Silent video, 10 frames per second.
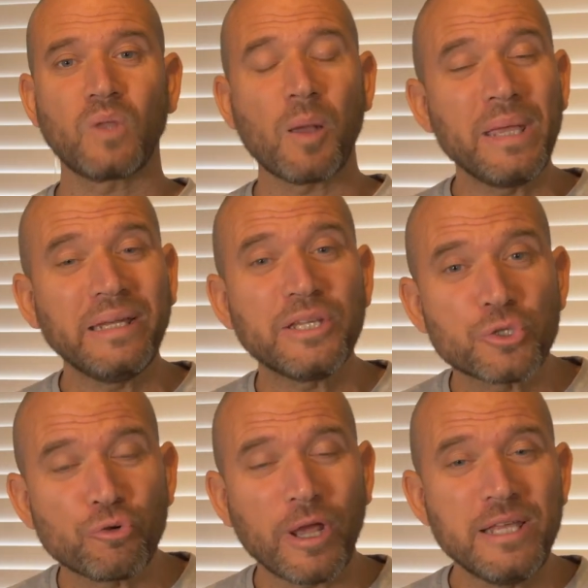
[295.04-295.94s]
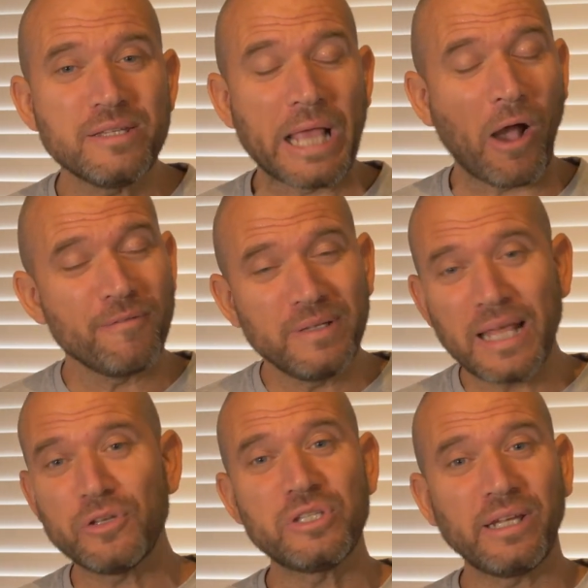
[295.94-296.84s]
I mean, it's crazy, I've
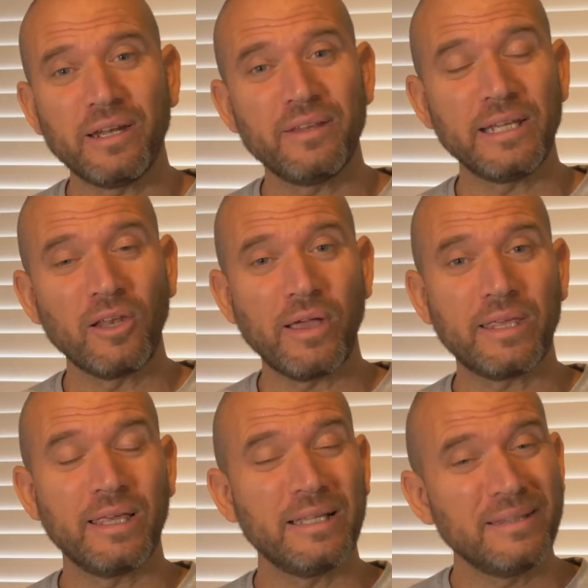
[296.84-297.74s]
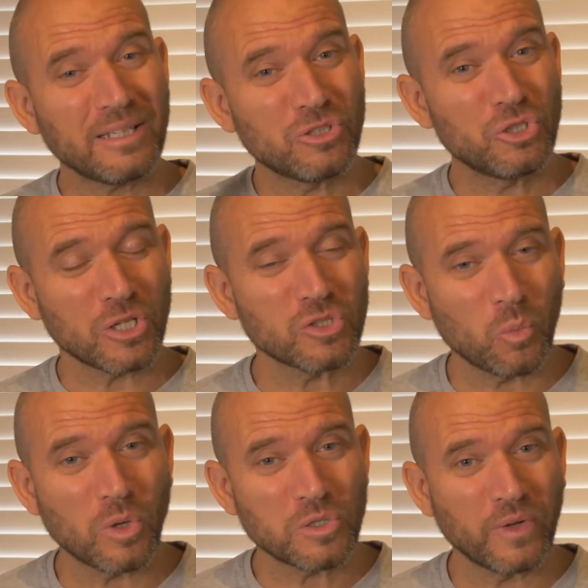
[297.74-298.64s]
never seen anything like it, and that's just the
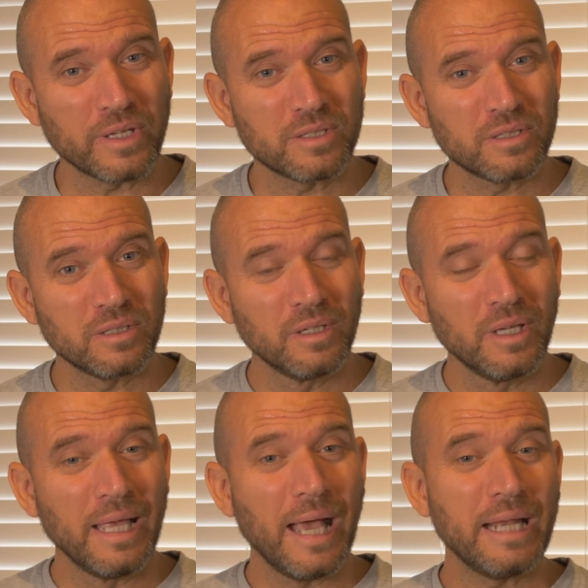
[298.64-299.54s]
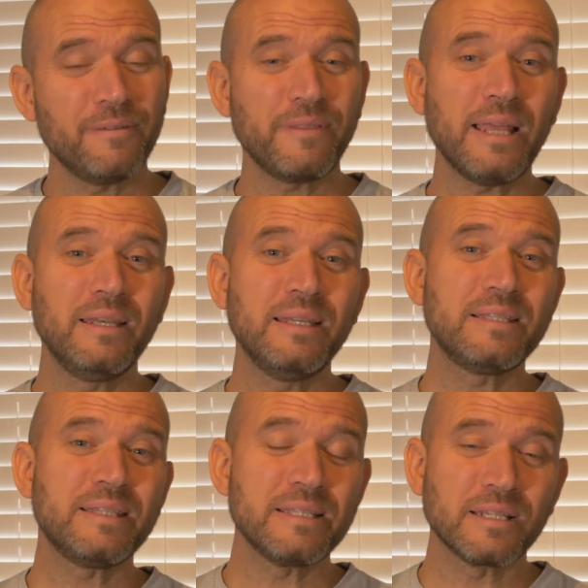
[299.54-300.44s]
watch face. And if that
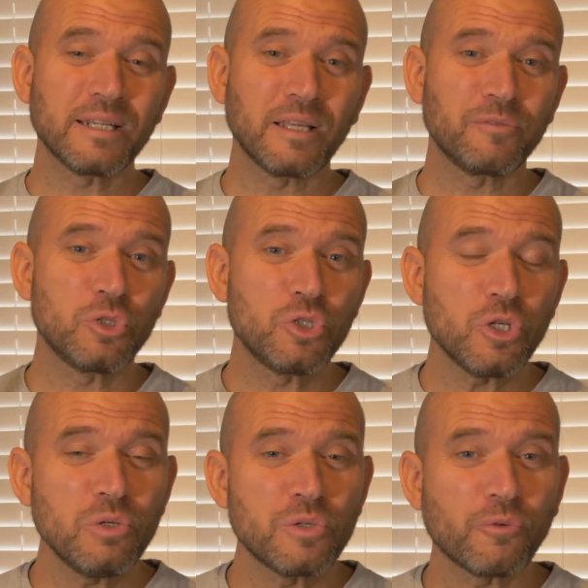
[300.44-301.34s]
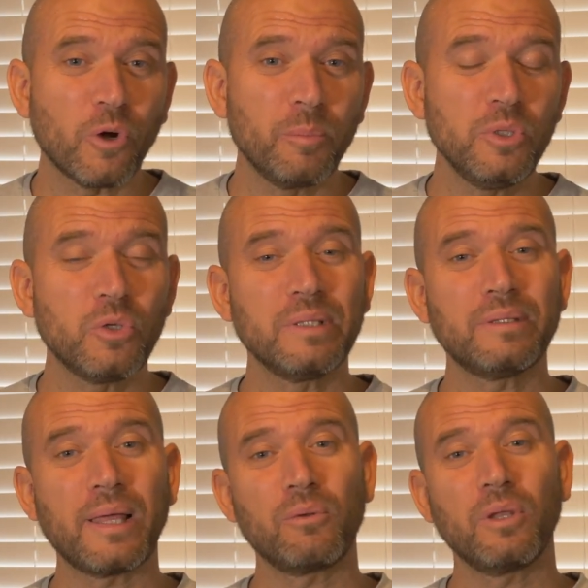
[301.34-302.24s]
list isn't enough to choose from, you can
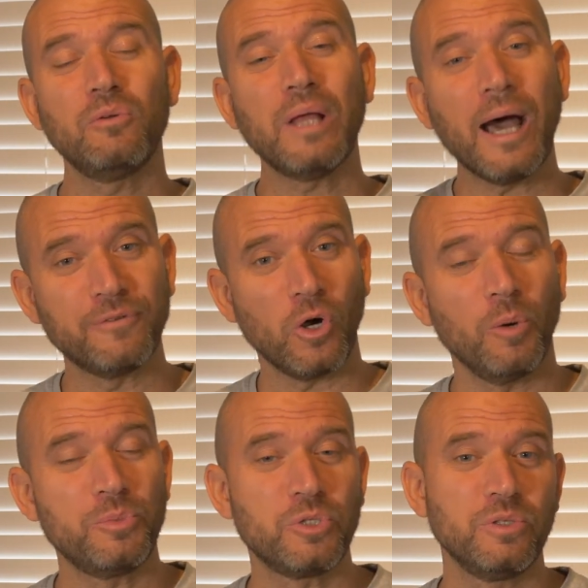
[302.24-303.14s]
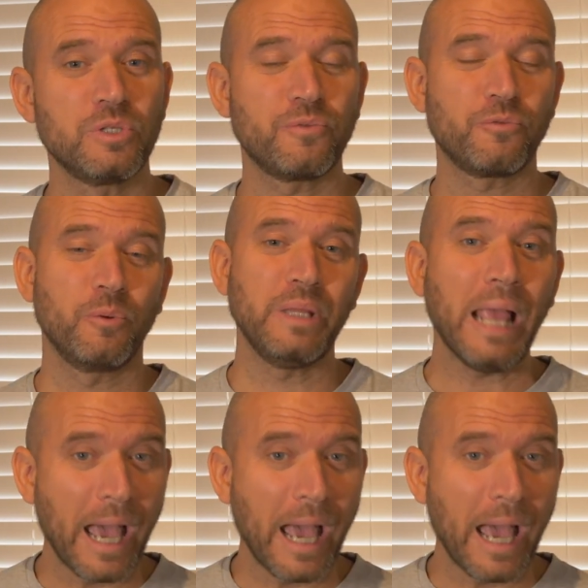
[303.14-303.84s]
download other options from the